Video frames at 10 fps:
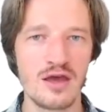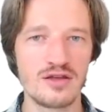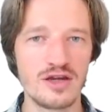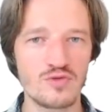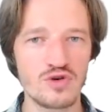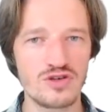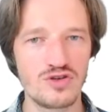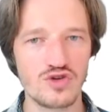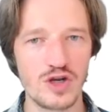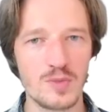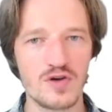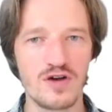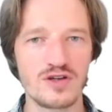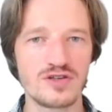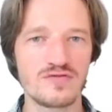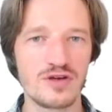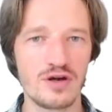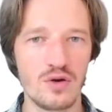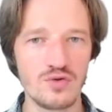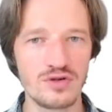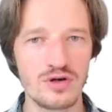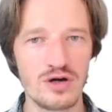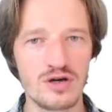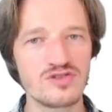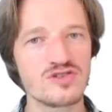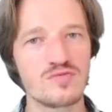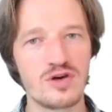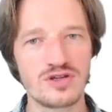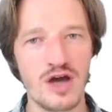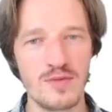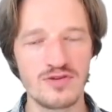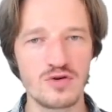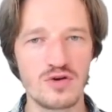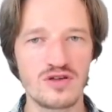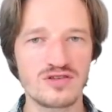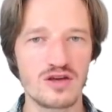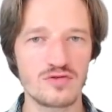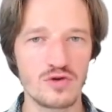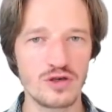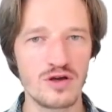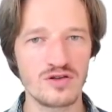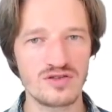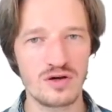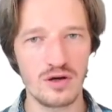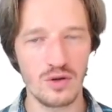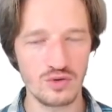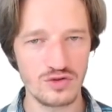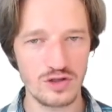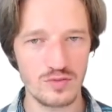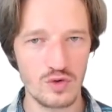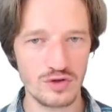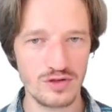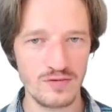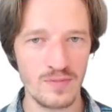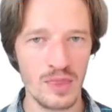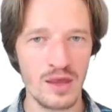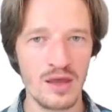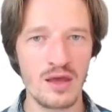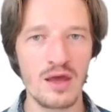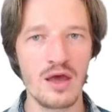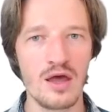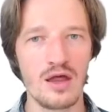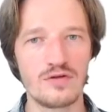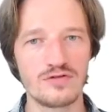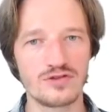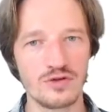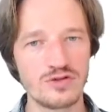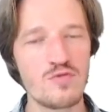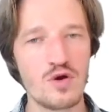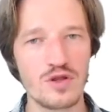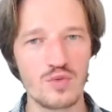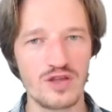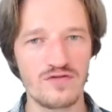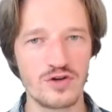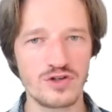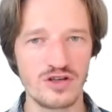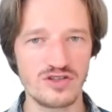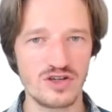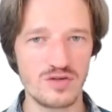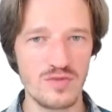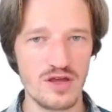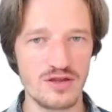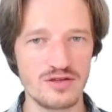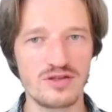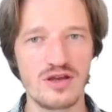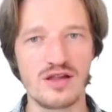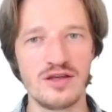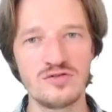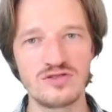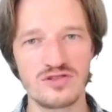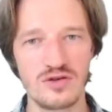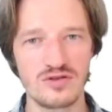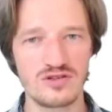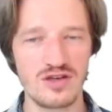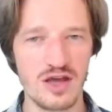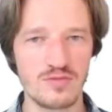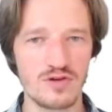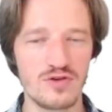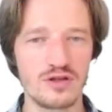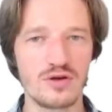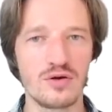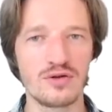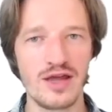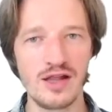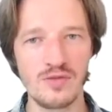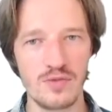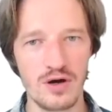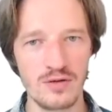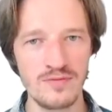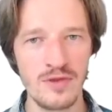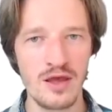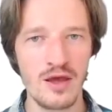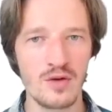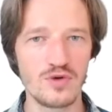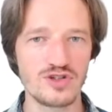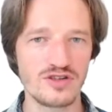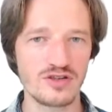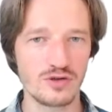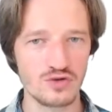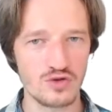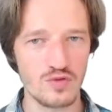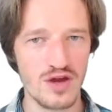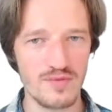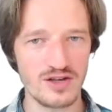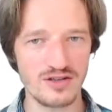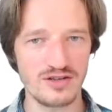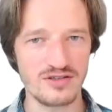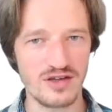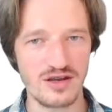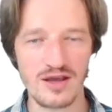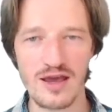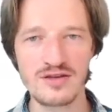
Network is usually provided via OSU cards, but hypersockets and working cards are also supported. There is also more than one virtualization method. A Linux on Z can be run on LPAR, which is as close to bare metal as it can get.